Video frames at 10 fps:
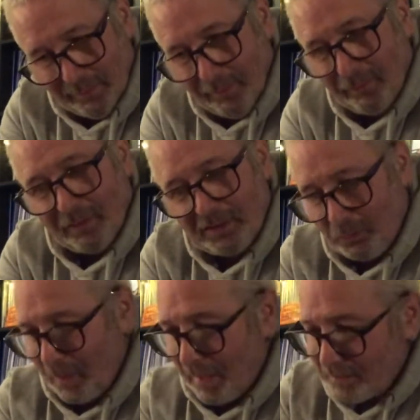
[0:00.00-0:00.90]
You're a
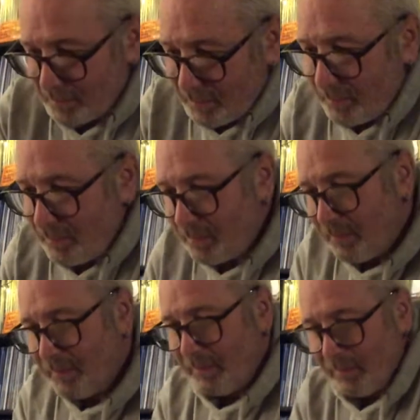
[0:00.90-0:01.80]
twat.
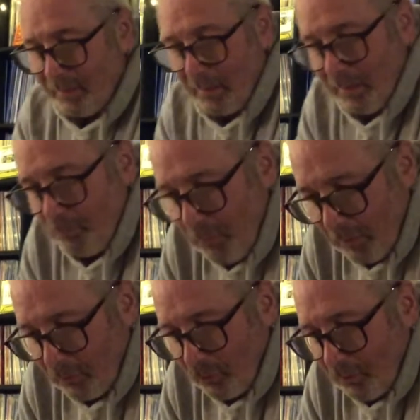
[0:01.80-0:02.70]

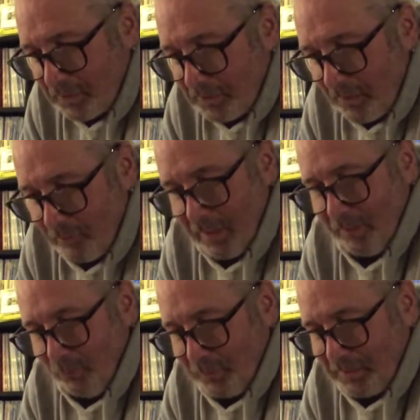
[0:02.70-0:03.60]
Punk Rock Survey.
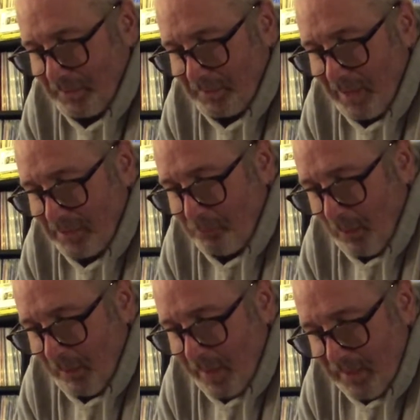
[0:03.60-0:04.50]
Will success
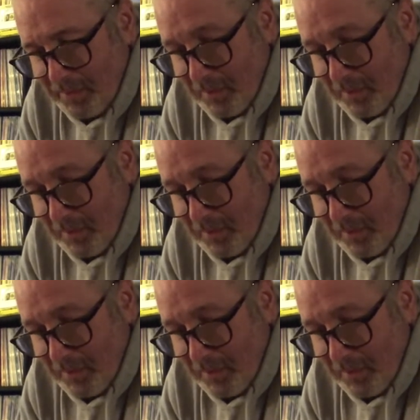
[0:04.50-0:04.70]
buy an end to